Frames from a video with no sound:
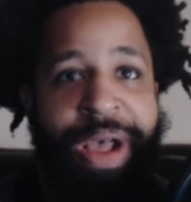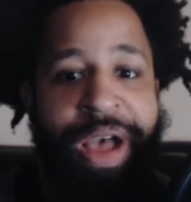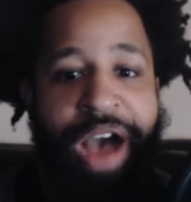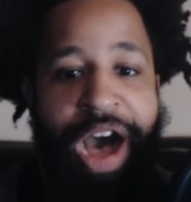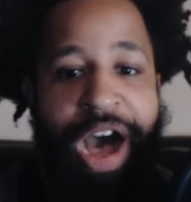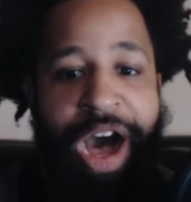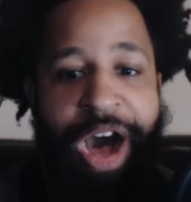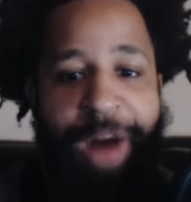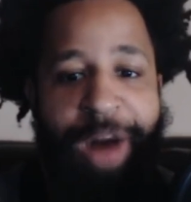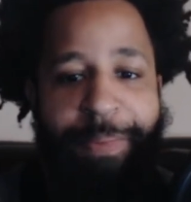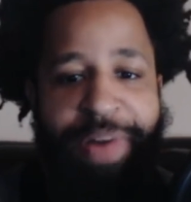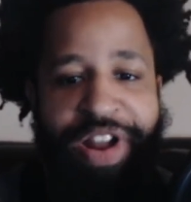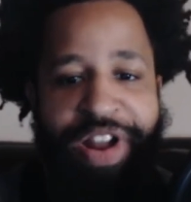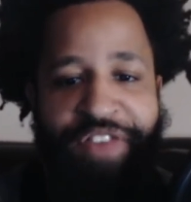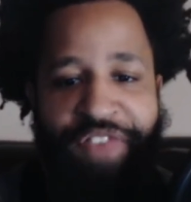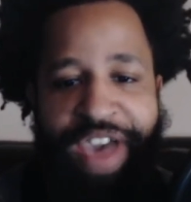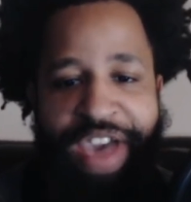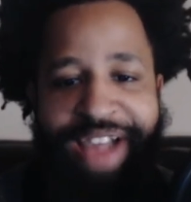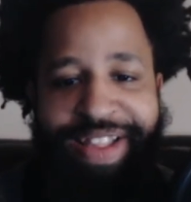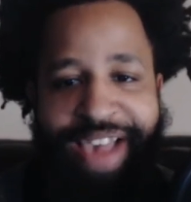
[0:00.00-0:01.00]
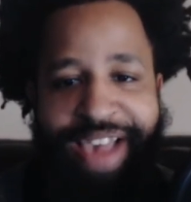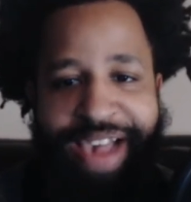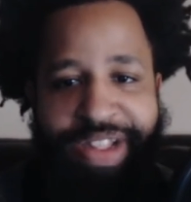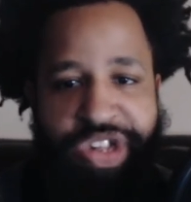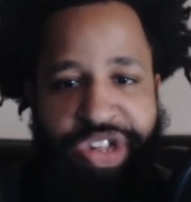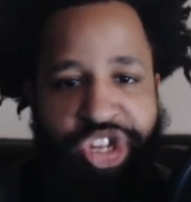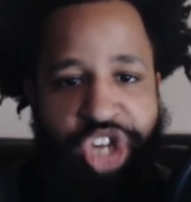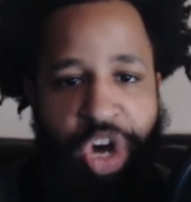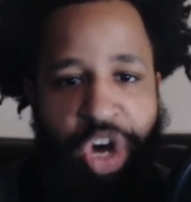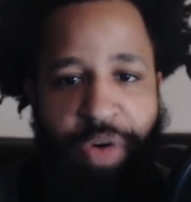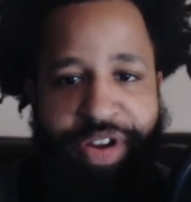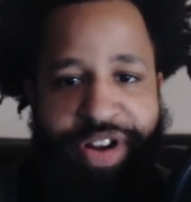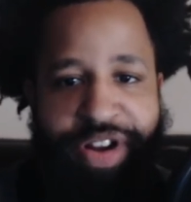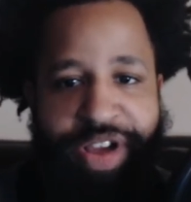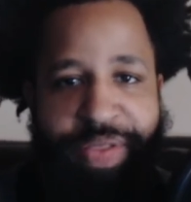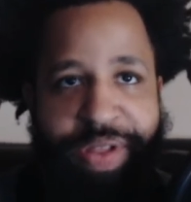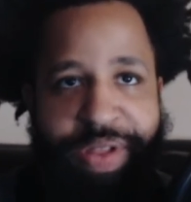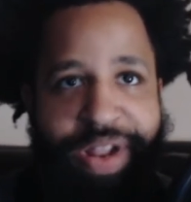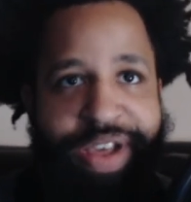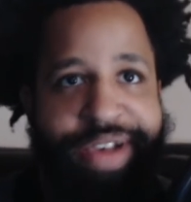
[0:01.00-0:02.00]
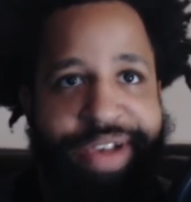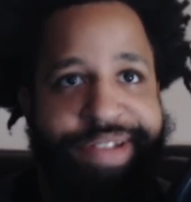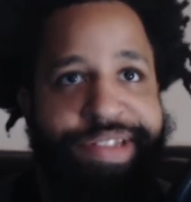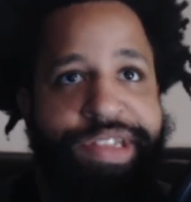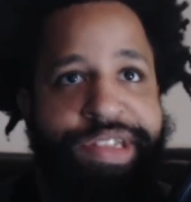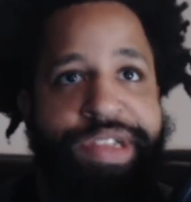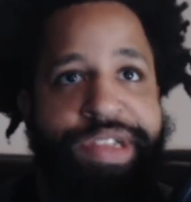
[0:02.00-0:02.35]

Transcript: but a fantastic showing nonetheless.